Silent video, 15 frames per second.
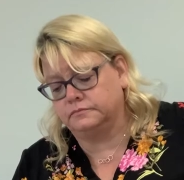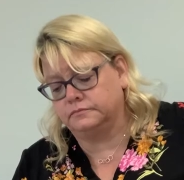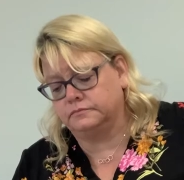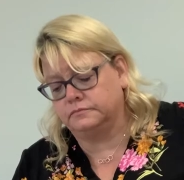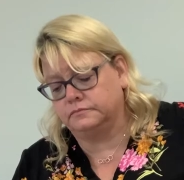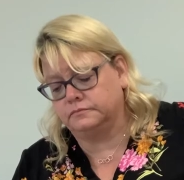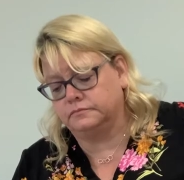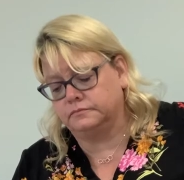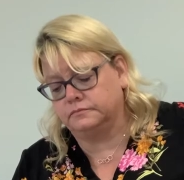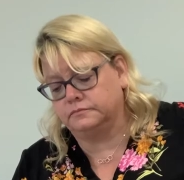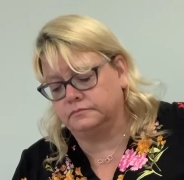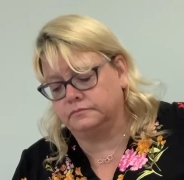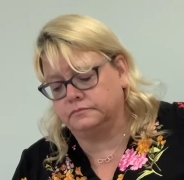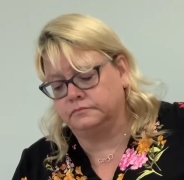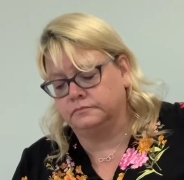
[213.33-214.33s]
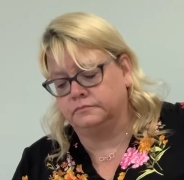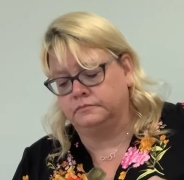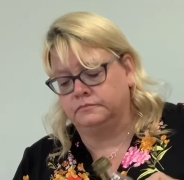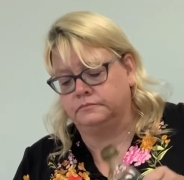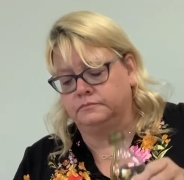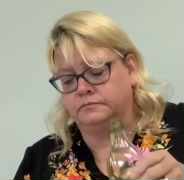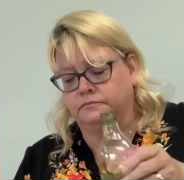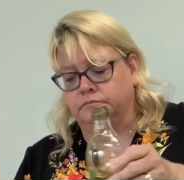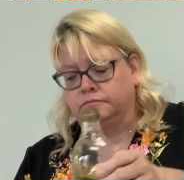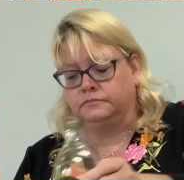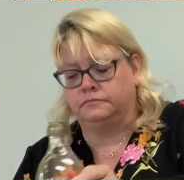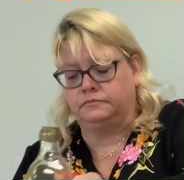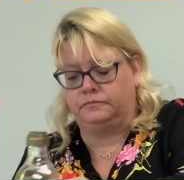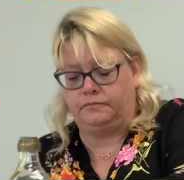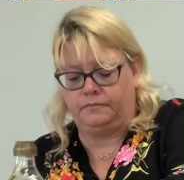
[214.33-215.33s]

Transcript: Nothing is said.